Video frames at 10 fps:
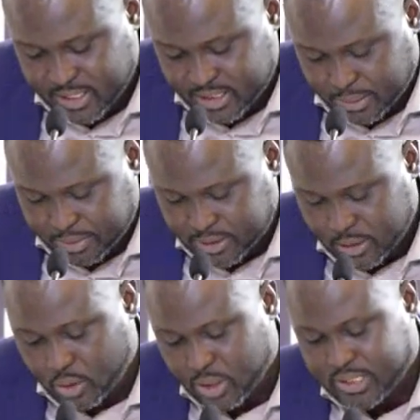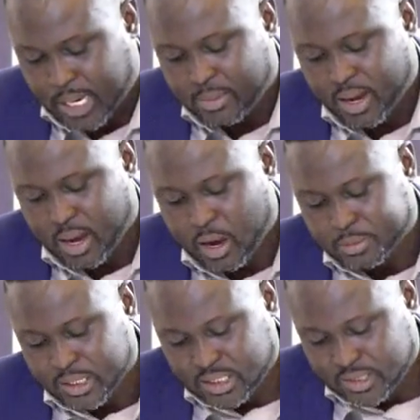establishes the long-term
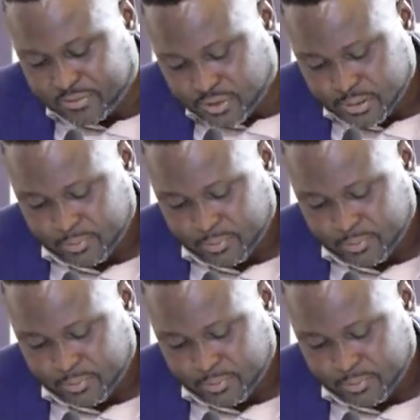objectives.